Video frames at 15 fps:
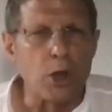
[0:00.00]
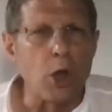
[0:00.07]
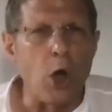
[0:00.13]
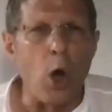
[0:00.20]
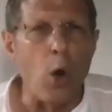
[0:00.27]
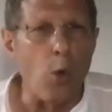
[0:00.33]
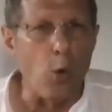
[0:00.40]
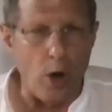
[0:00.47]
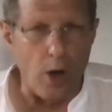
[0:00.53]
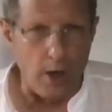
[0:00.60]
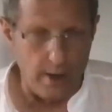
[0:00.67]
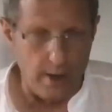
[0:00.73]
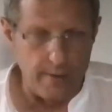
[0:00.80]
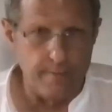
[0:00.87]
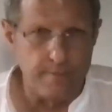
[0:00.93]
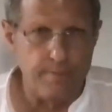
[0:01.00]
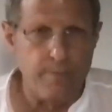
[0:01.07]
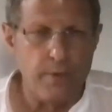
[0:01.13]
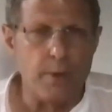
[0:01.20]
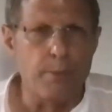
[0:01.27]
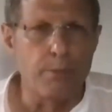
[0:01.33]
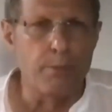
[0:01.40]
koan.
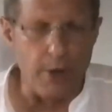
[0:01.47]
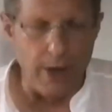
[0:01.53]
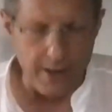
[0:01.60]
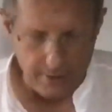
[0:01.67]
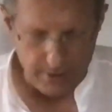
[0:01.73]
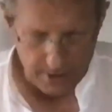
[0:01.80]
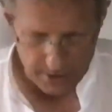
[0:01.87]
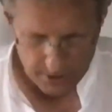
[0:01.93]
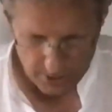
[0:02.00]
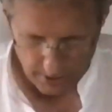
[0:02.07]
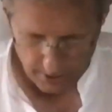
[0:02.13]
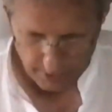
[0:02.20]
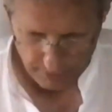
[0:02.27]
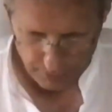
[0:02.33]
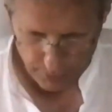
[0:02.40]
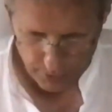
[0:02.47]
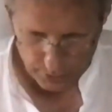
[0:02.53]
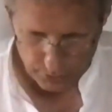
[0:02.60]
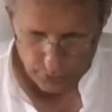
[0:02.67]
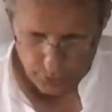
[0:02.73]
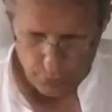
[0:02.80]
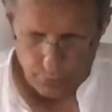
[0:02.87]
The breath itself will
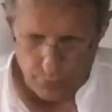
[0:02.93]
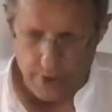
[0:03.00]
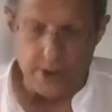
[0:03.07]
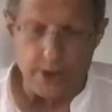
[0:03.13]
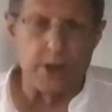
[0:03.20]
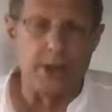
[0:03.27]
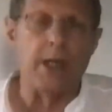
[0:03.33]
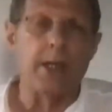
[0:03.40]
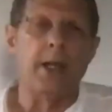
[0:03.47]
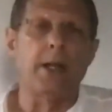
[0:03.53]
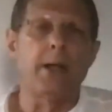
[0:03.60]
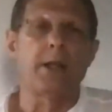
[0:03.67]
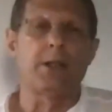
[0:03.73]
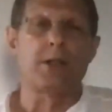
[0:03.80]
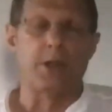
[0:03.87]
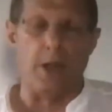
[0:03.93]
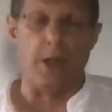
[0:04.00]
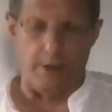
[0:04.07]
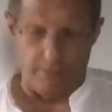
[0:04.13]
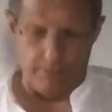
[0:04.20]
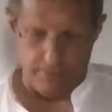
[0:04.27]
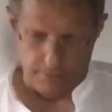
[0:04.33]
do. The sitting
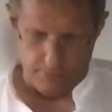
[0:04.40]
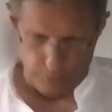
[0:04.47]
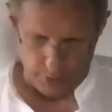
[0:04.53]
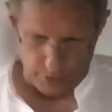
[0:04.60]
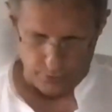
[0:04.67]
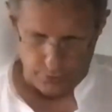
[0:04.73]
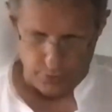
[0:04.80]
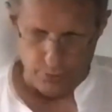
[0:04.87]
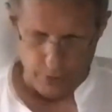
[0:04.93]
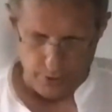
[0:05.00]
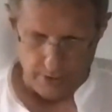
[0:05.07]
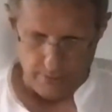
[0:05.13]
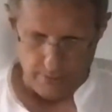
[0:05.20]
itself will do even.